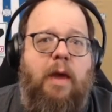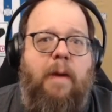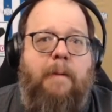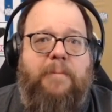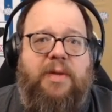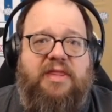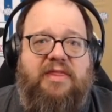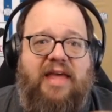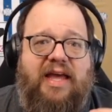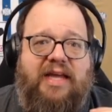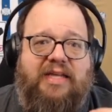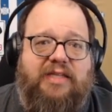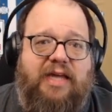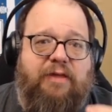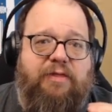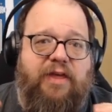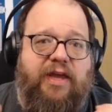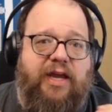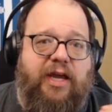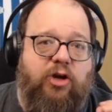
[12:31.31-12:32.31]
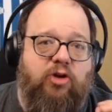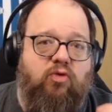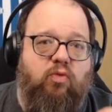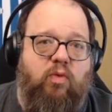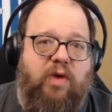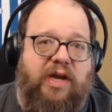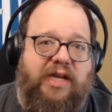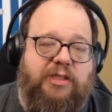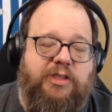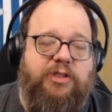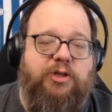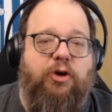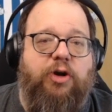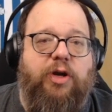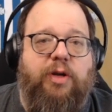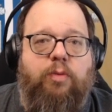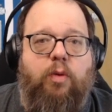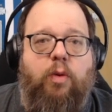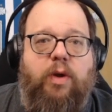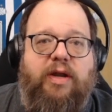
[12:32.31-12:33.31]
but that's, I think, a great starting
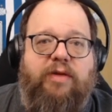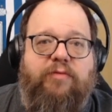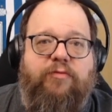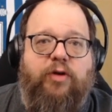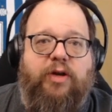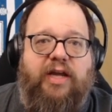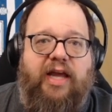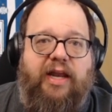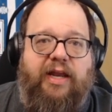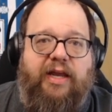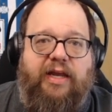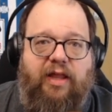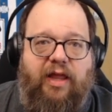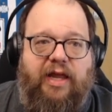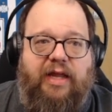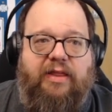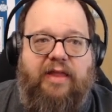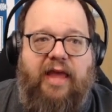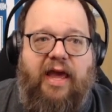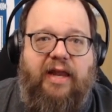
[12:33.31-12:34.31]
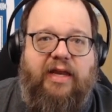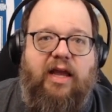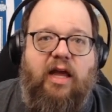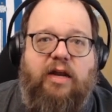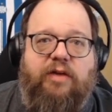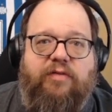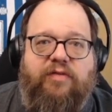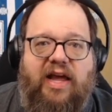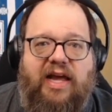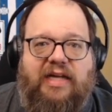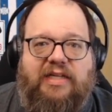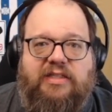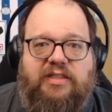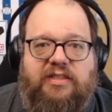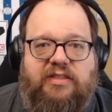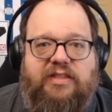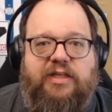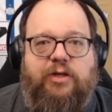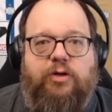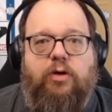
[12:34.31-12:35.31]
point for getting like that kind of S
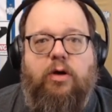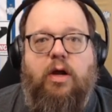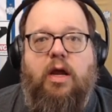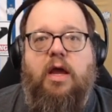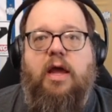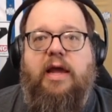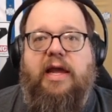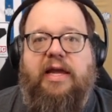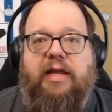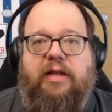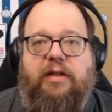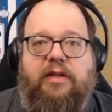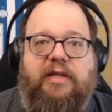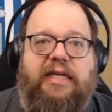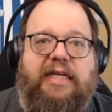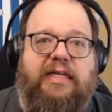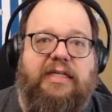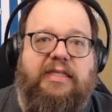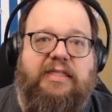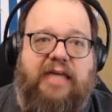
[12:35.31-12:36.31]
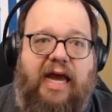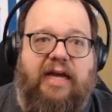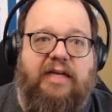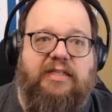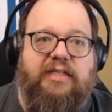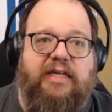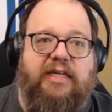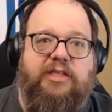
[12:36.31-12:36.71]
tier elite tactic.